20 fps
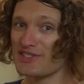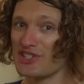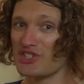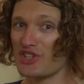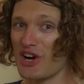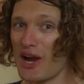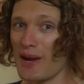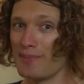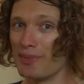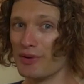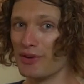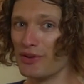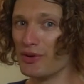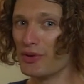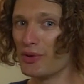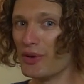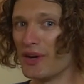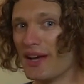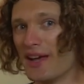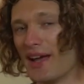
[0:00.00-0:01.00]
to try
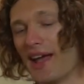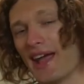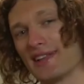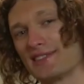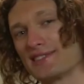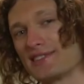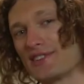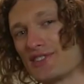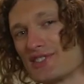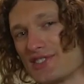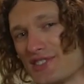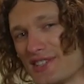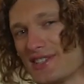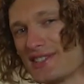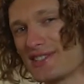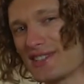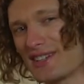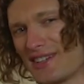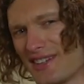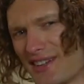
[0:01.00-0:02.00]
Blue, it's their
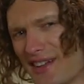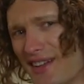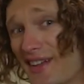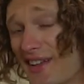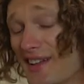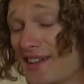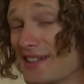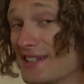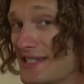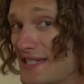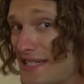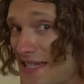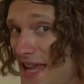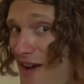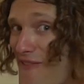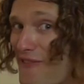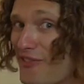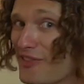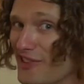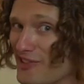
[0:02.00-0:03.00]
seasonal,
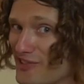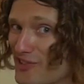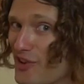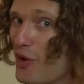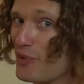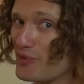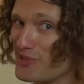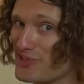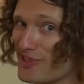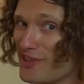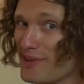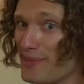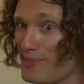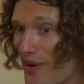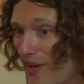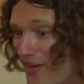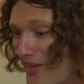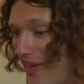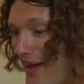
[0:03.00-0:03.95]
definitely don't sleep on